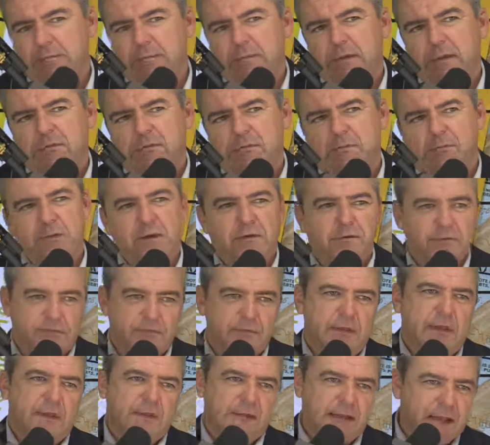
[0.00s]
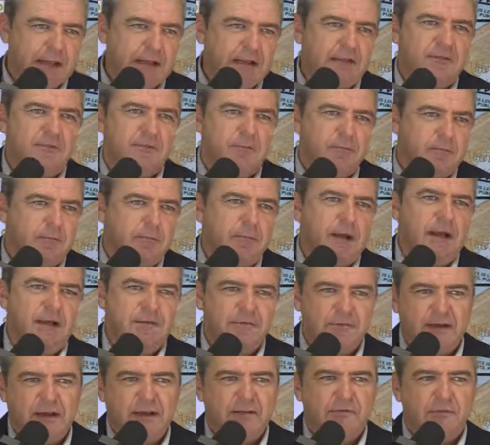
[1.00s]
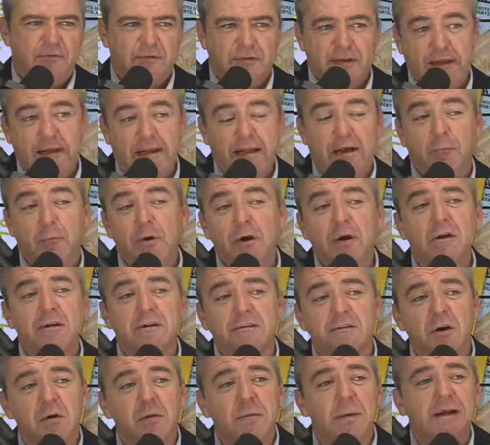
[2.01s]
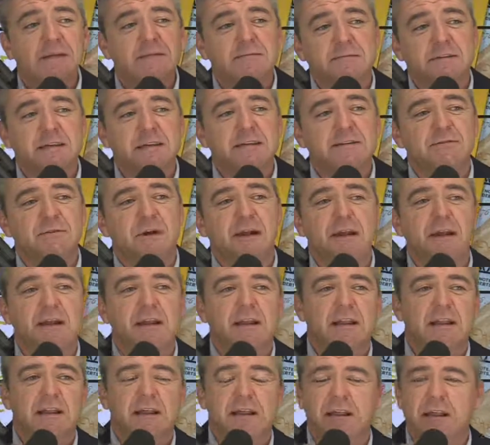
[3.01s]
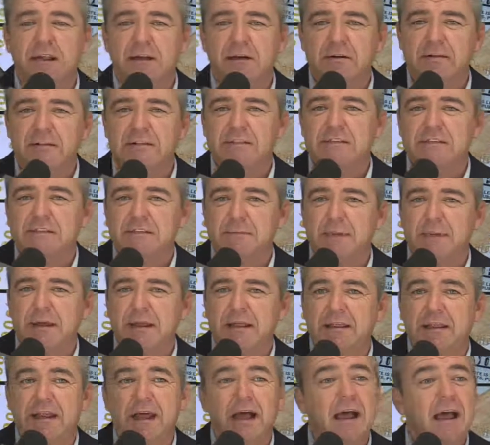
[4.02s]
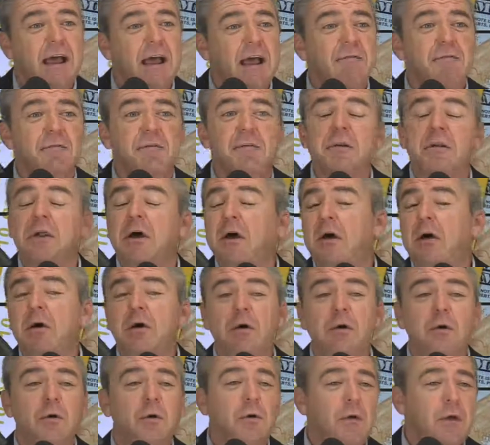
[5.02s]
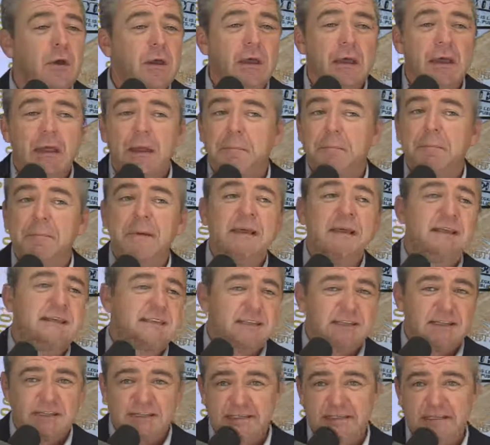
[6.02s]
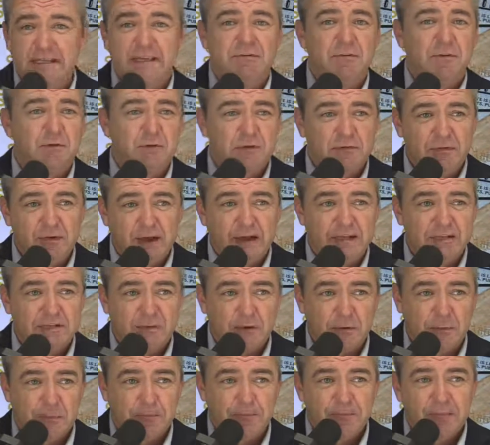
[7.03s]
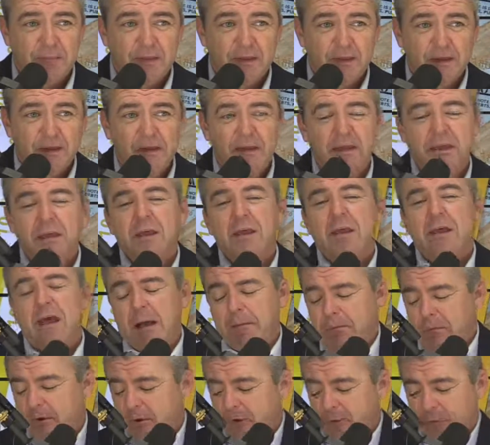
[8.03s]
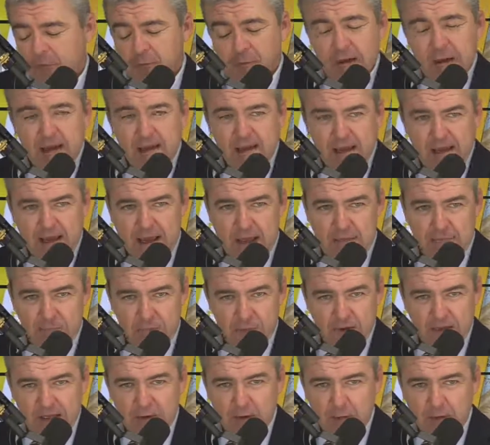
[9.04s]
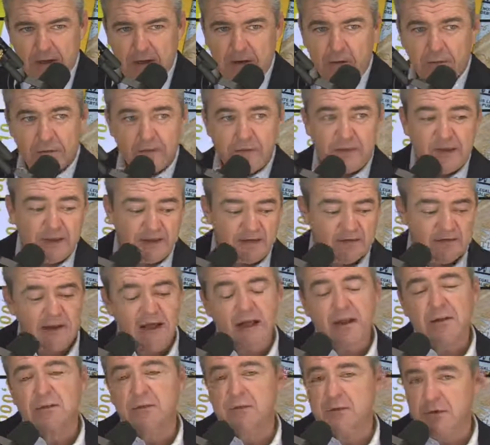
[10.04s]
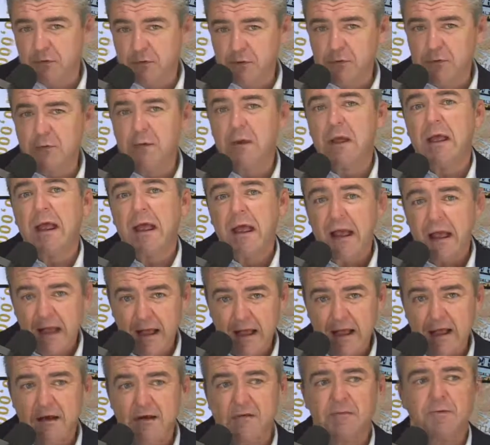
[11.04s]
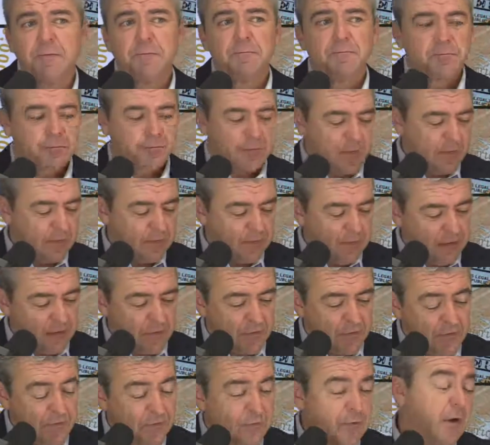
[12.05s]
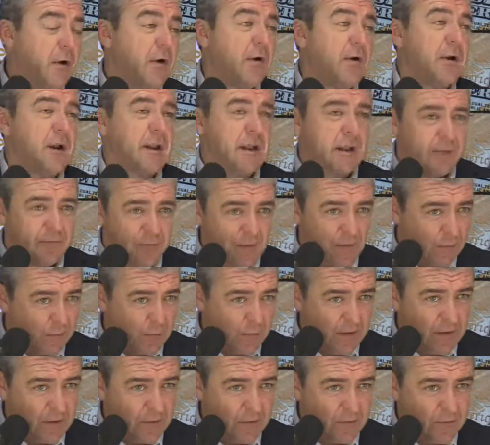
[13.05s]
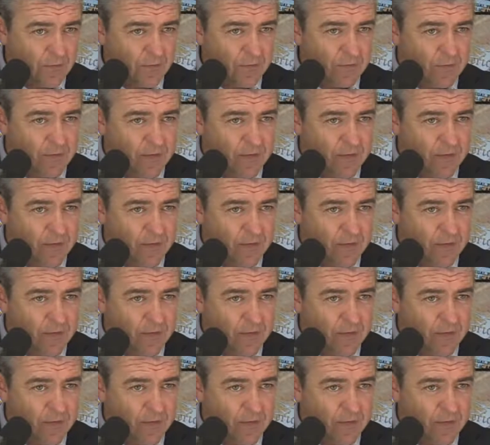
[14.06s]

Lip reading: That is my advice for the day. Now we're going to talk about some things right in here in just a minute that I have no business giving you advice on. I'm going to recap really quick on the things that I do have the authority, if you will,